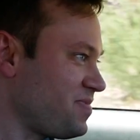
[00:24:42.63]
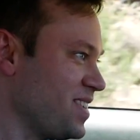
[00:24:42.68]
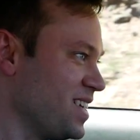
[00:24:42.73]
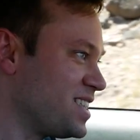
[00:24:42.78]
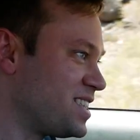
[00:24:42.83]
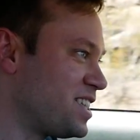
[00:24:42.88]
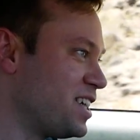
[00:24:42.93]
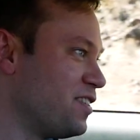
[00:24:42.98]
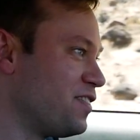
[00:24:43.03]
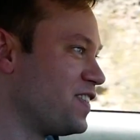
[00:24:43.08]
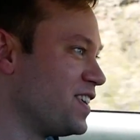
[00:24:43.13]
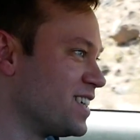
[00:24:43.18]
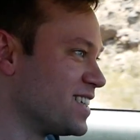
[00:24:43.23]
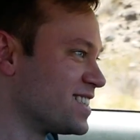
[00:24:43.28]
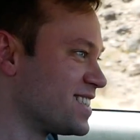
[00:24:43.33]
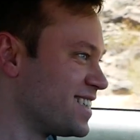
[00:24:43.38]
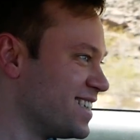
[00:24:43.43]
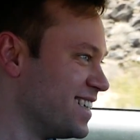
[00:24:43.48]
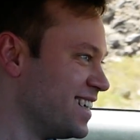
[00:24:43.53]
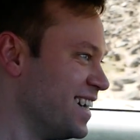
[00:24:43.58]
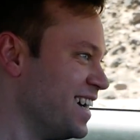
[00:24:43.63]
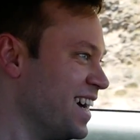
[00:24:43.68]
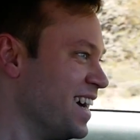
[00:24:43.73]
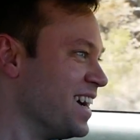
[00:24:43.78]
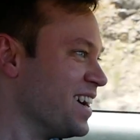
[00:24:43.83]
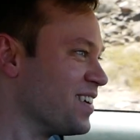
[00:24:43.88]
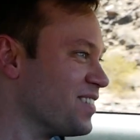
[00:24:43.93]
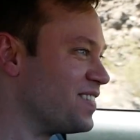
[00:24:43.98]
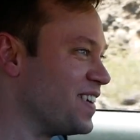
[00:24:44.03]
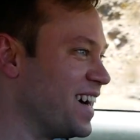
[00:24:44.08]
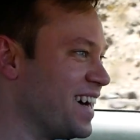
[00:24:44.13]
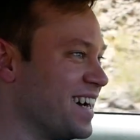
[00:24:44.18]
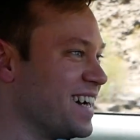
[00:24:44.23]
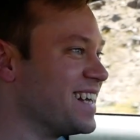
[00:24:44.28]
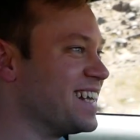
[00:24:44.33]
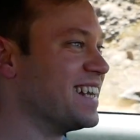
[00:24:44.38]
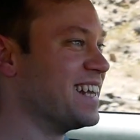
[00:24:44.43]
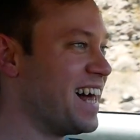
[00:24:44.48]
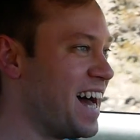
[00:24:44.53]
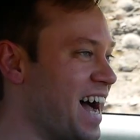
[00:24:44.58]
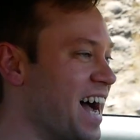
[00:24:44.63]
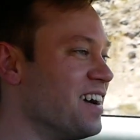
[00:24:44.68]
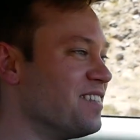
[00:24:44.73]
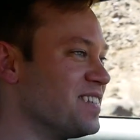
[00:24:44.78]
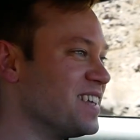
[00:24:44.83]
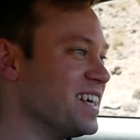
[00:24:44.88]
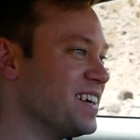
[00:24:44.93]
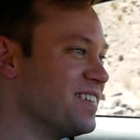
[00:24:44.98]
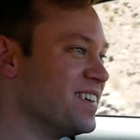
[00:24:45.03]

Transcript: still feels very lively,